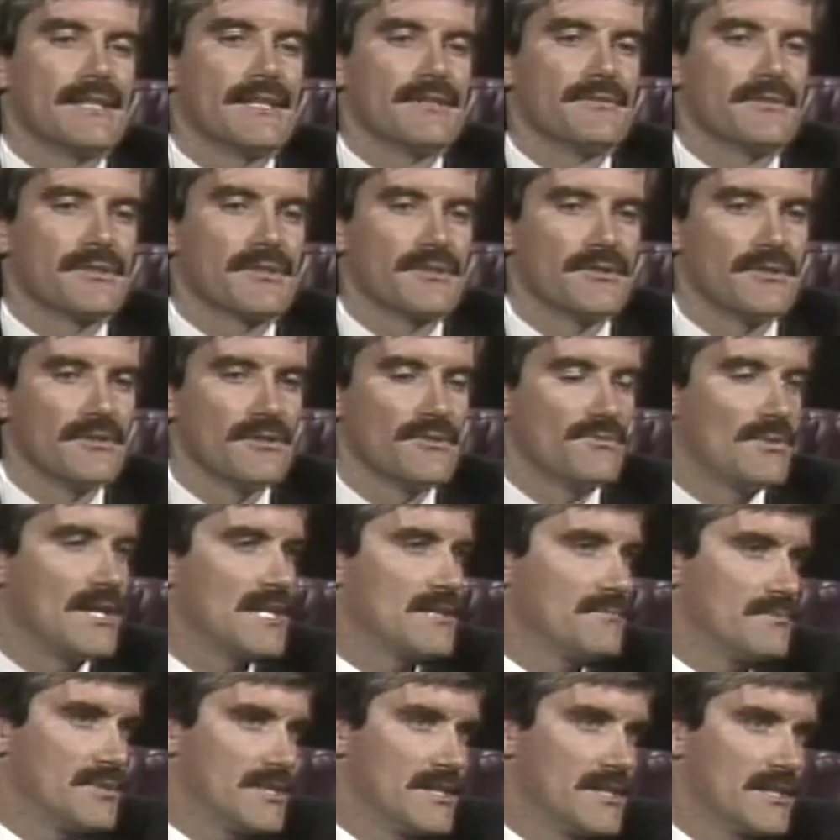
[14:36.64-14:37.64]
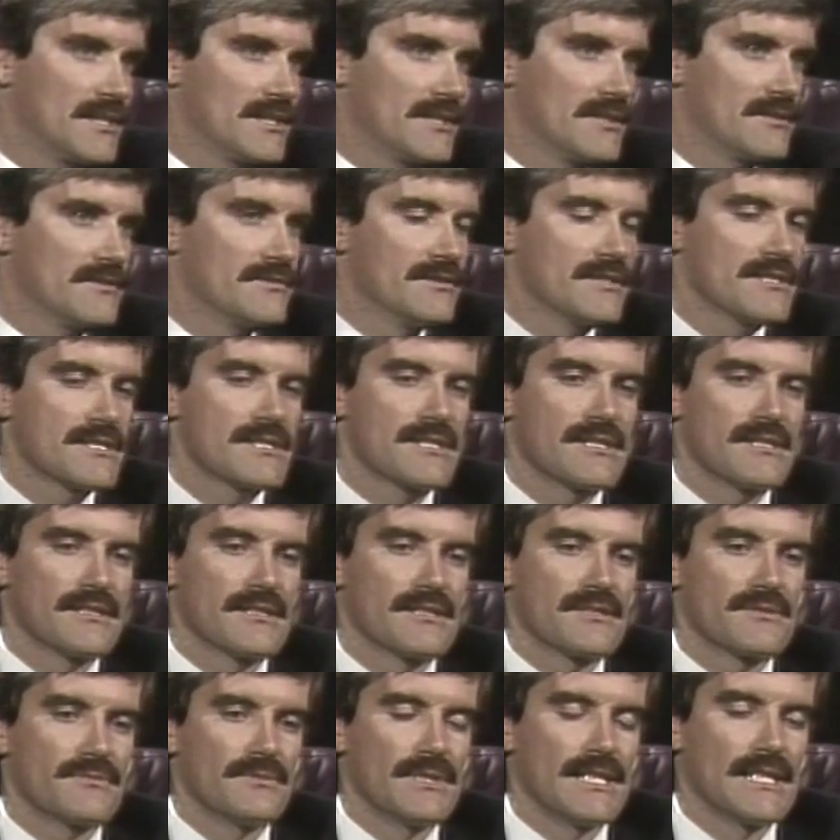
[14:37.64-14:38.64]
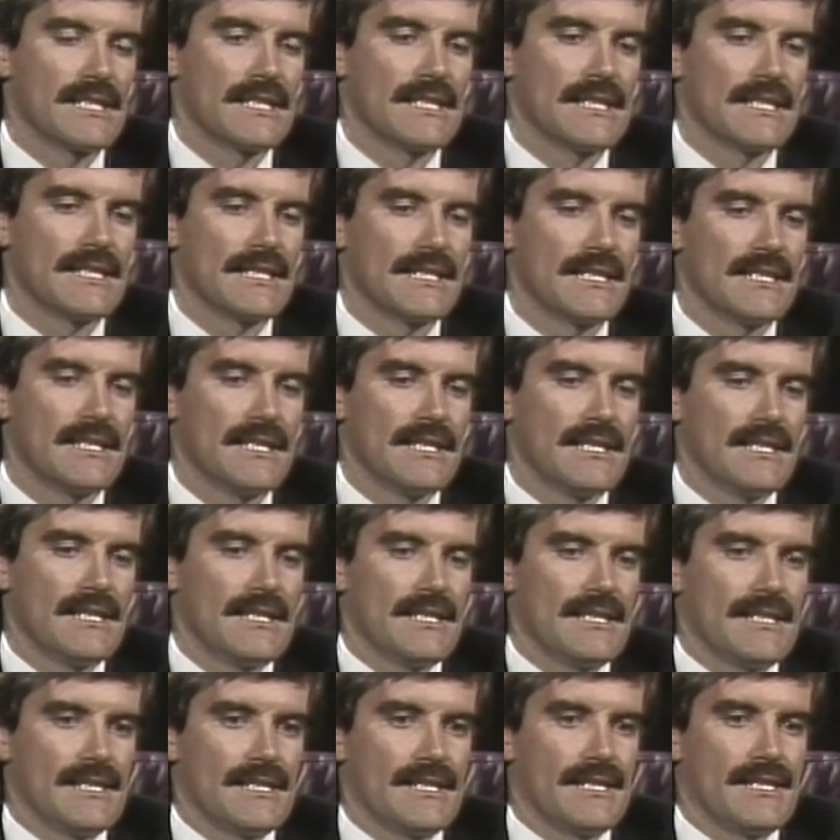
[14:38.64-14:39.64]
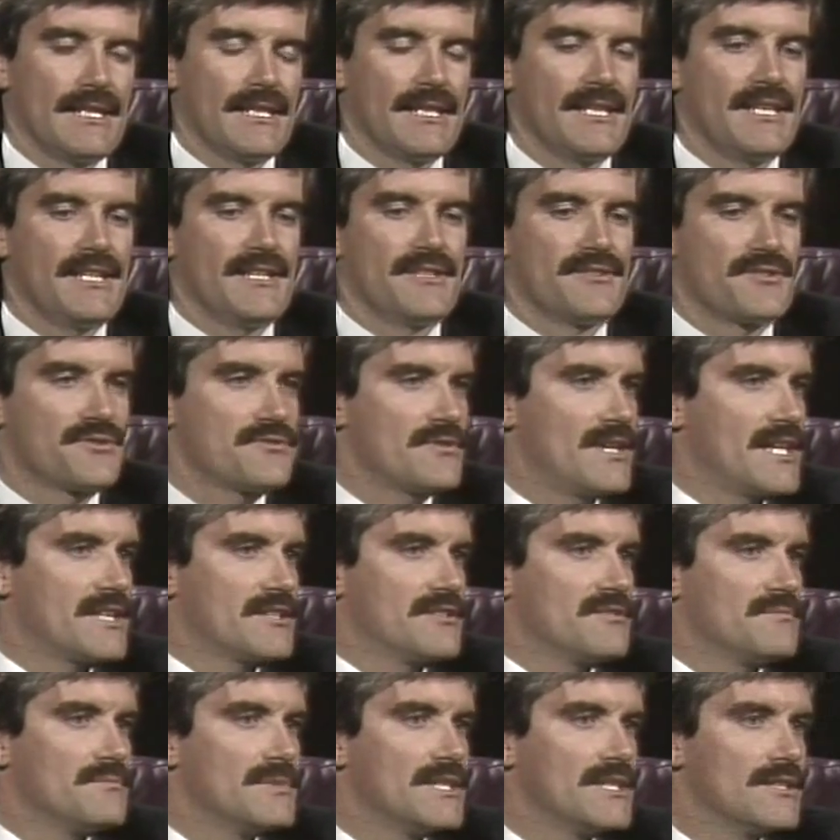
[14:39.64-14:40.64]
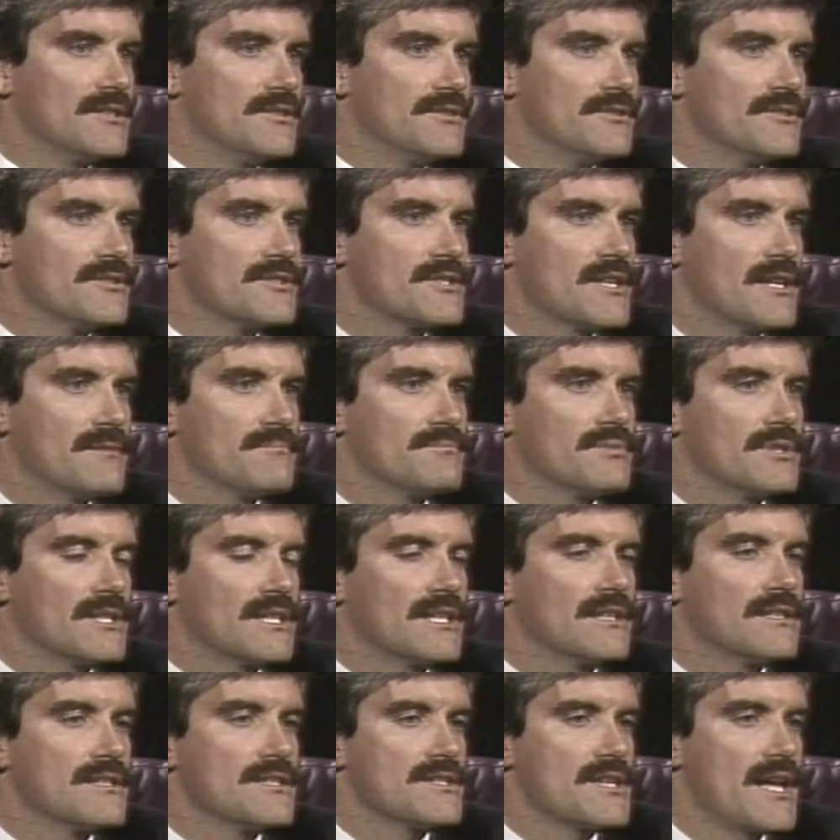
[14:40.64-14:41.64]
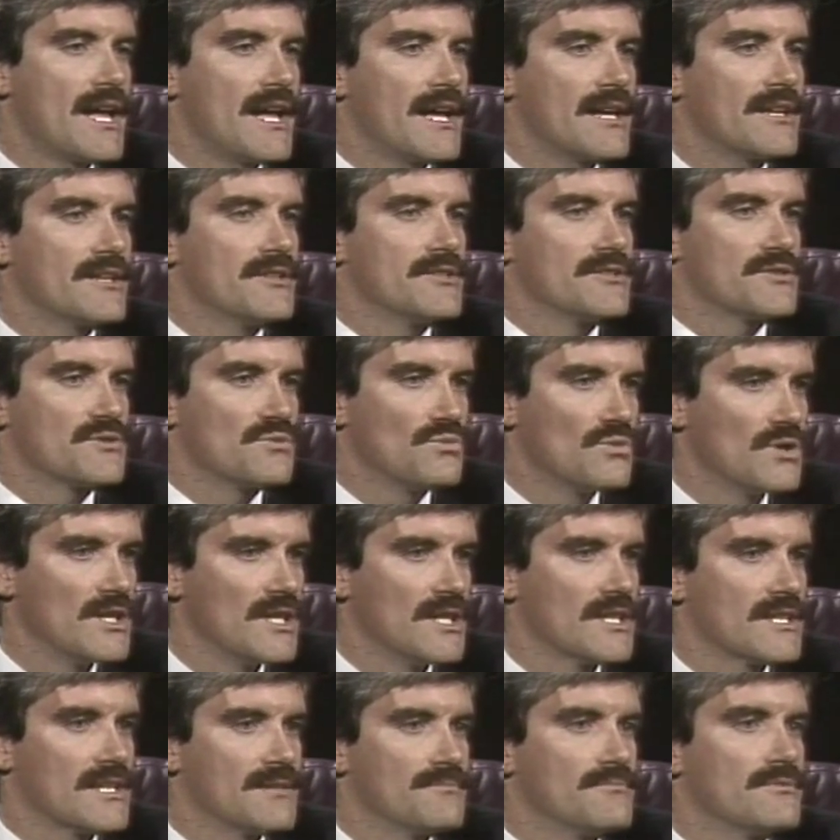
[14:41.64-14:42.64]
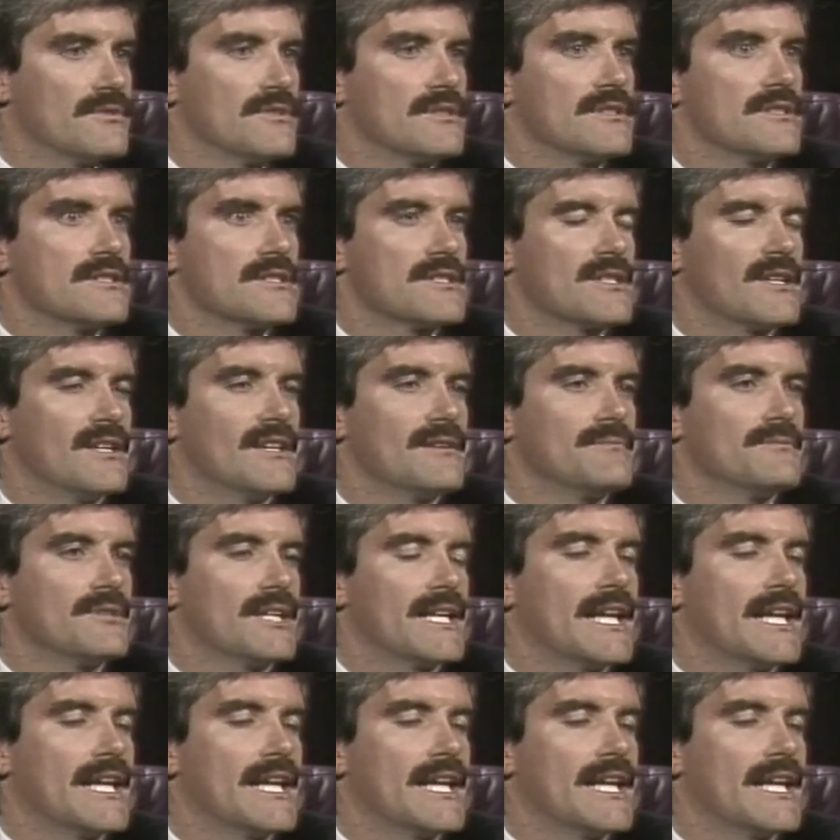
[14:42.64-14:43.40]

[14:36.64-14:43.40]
I recall one particular instance when he instructed me to do something and this anger just welled up within inside me.